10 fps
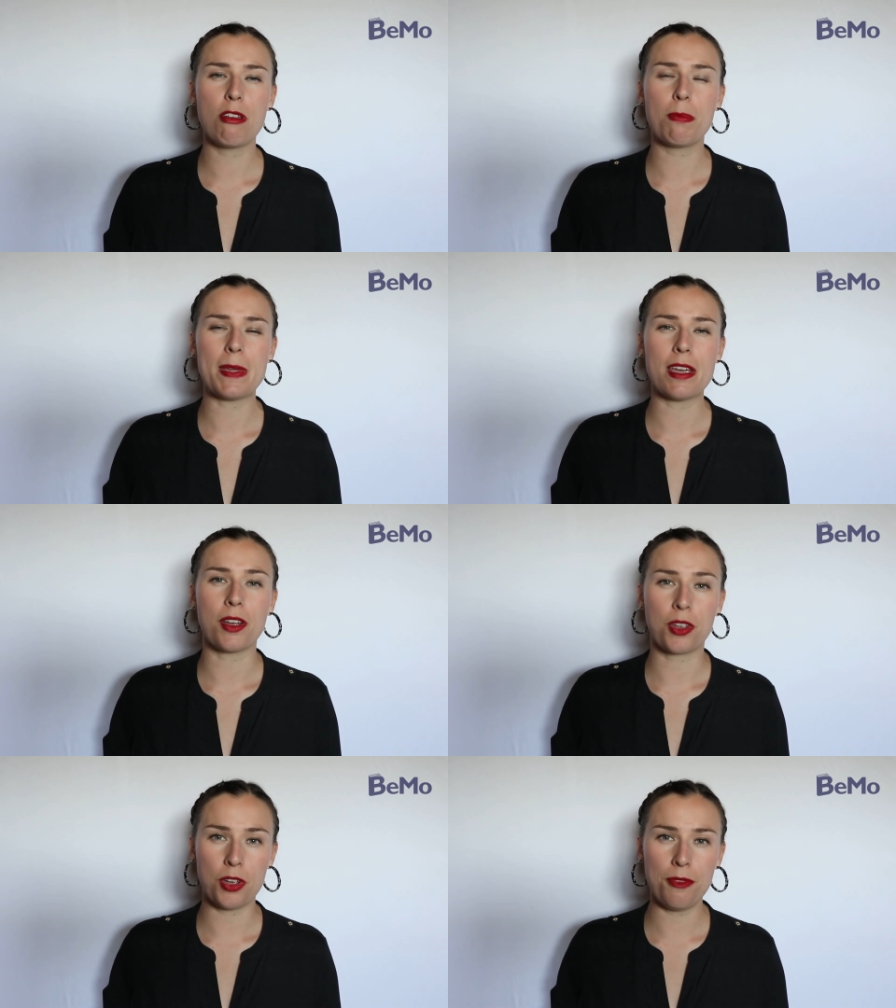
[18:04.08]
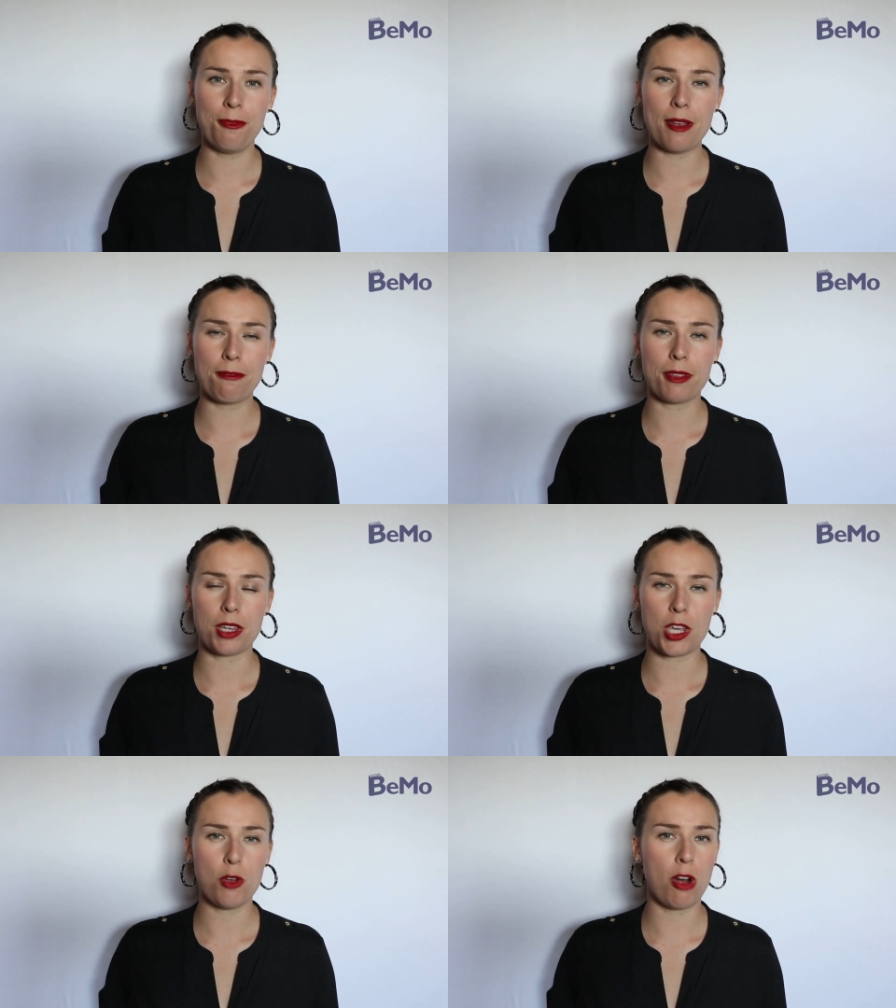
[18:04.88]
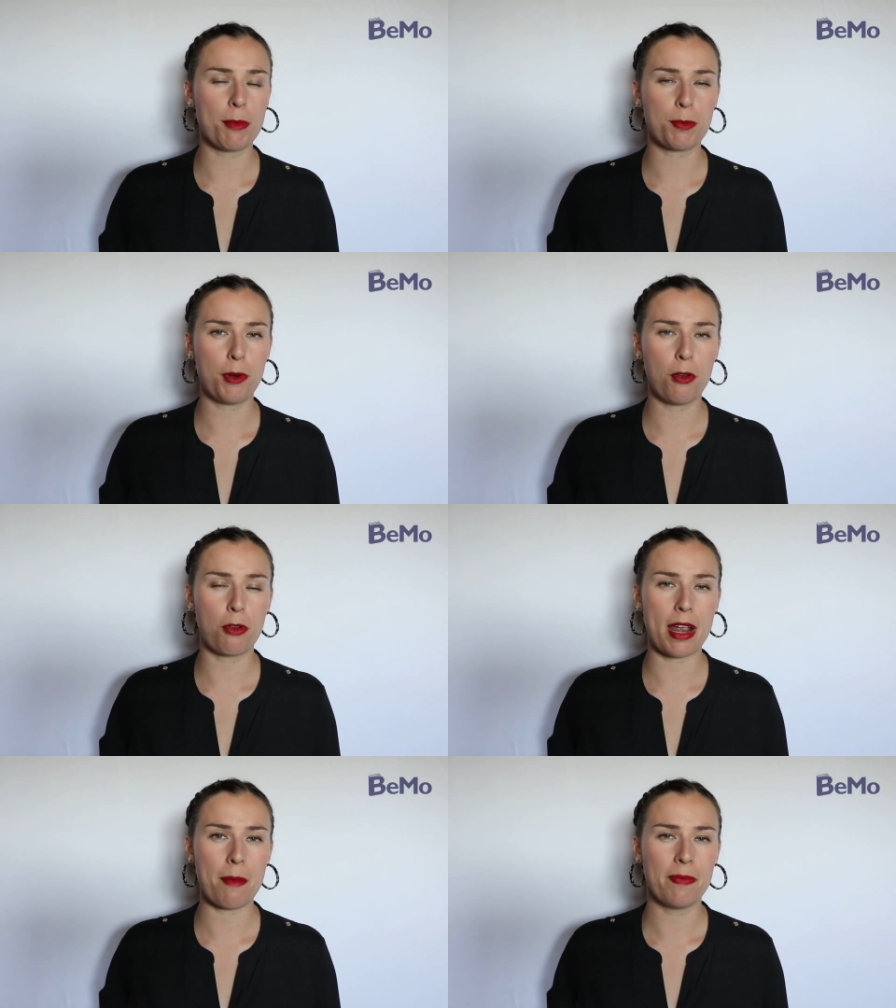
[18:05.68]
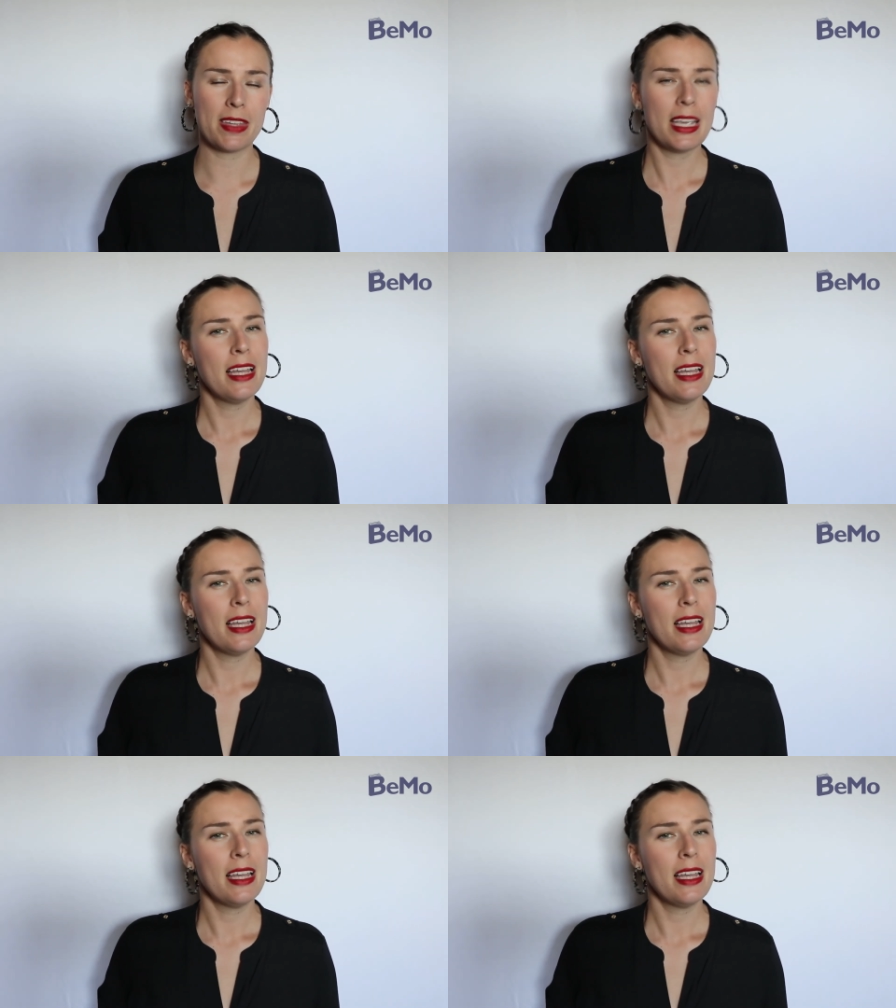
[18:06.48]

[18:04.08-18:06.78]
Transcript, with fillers: you would be a good fit for the QUARMS program,